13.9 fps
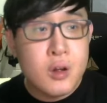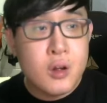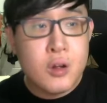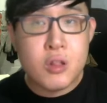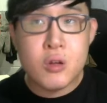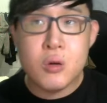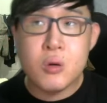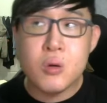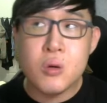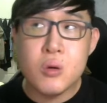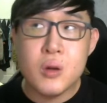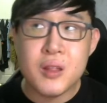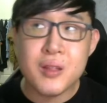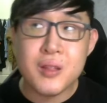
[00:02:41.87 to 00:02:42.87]
So
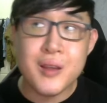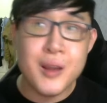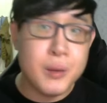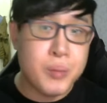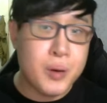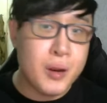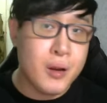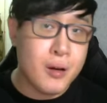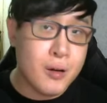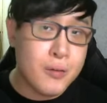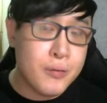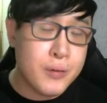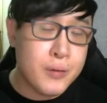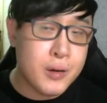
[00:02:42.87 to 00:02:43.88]
let's say in the
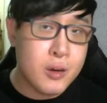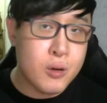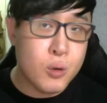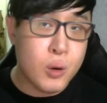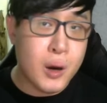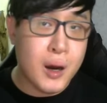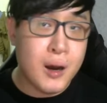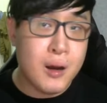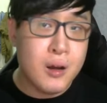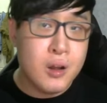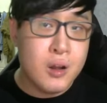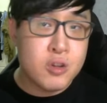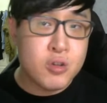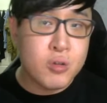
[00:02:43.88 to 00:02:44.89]
playoff, you are
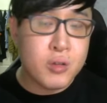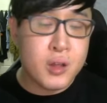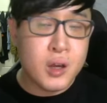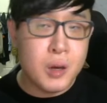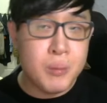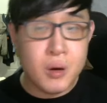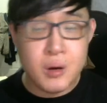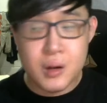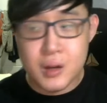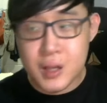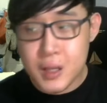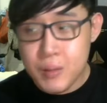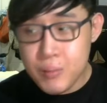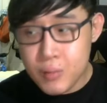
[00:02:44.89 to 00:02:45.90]
choosing among the
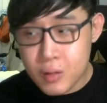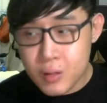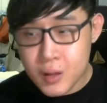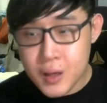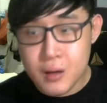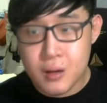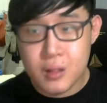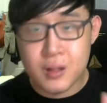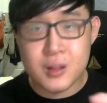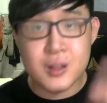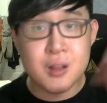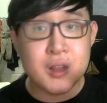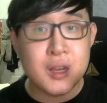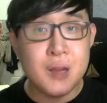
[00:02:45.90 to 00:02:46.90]
teams, and
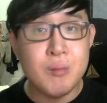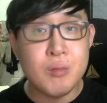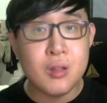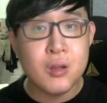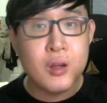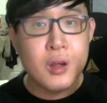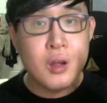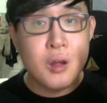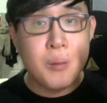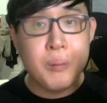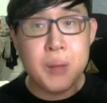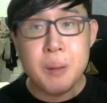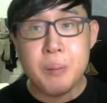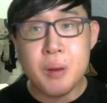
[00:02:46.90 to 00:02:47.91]
certain teams
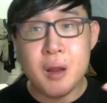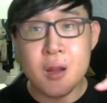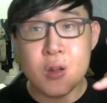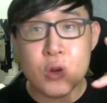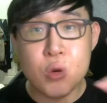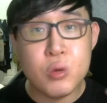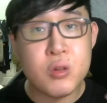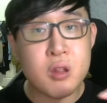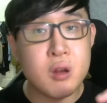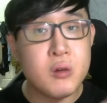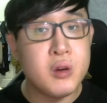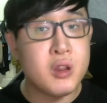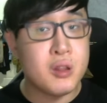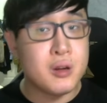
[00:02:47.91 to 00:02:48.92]
may play 2
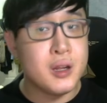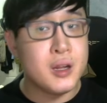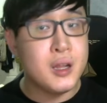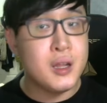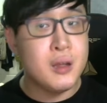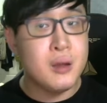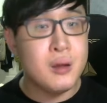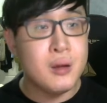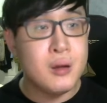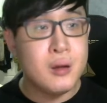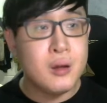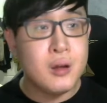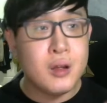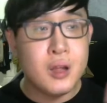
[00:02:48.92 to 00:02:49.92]
series on that day.
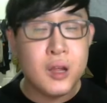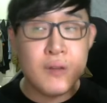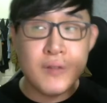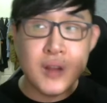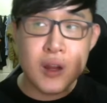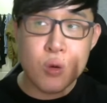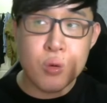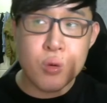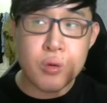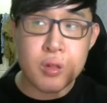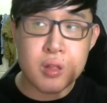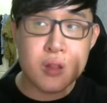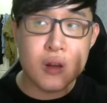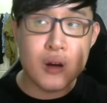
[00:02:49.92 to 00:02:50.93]
If they lose
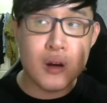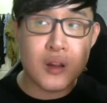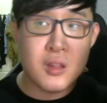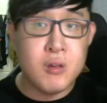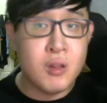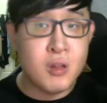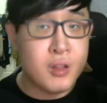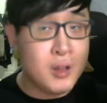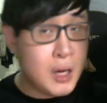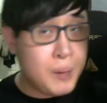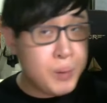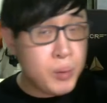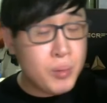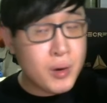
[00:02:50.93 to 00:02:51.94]
a series in the
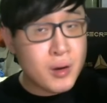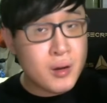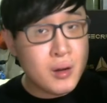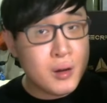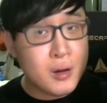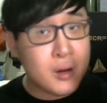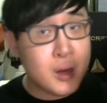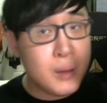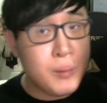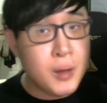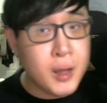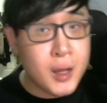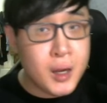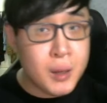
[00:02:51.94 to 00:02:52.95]
upper bracket, they
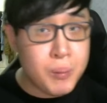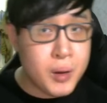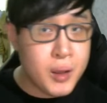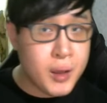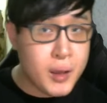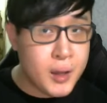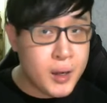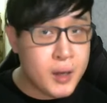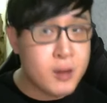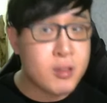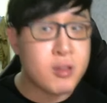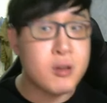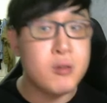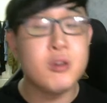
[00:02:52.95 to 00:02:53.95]
may end up playing another
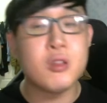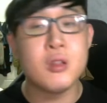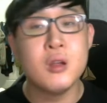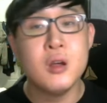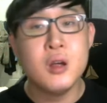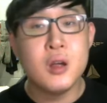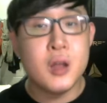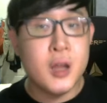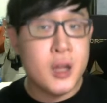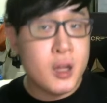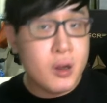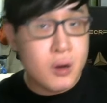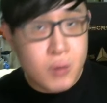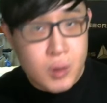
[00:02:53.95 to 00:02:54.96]
series in
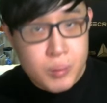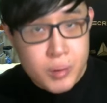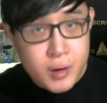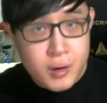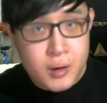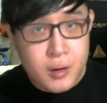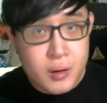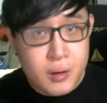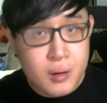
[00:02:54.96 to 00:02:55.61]
the lower bracket.